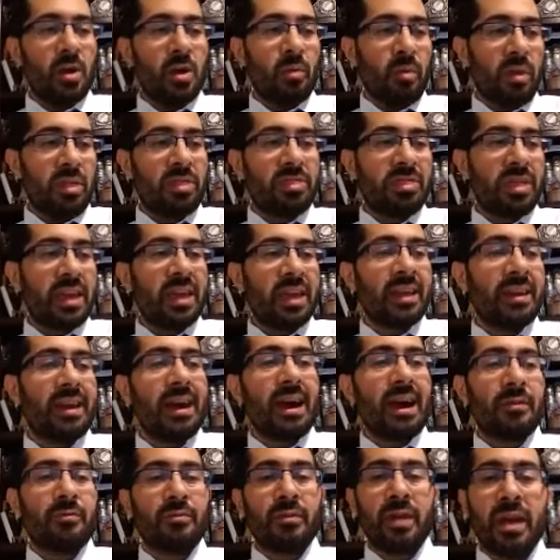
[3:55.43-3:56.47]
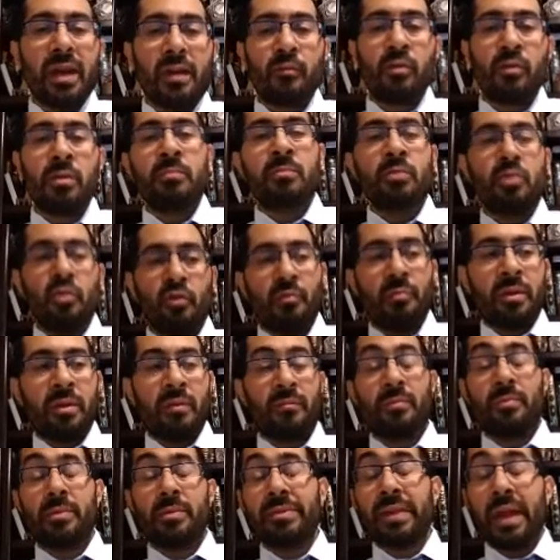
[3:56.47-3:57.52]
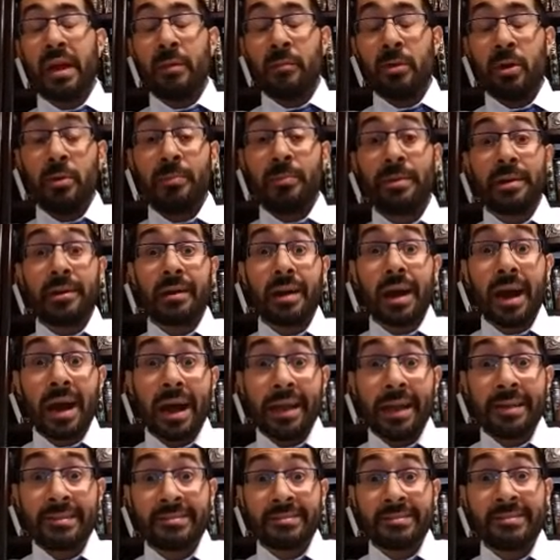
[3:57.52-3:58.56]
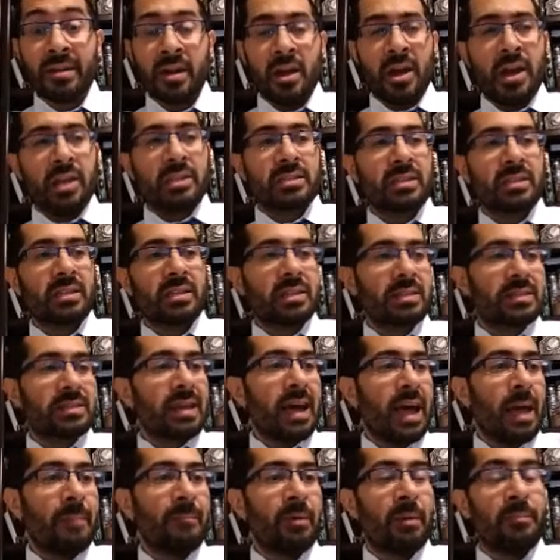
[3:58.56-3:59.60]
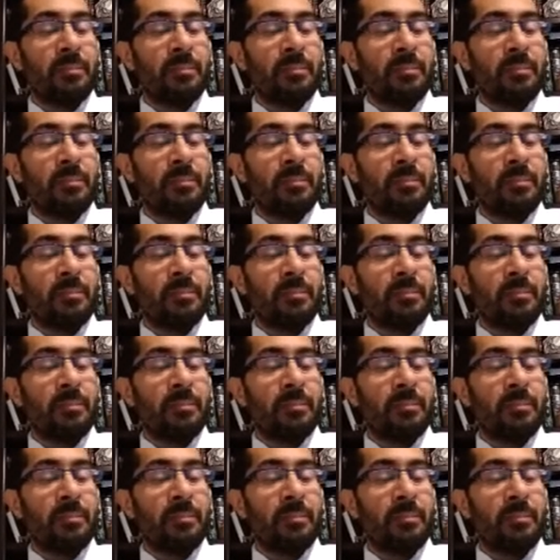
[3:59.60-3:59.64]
we thank God for every movement from the time we open our eyes to the time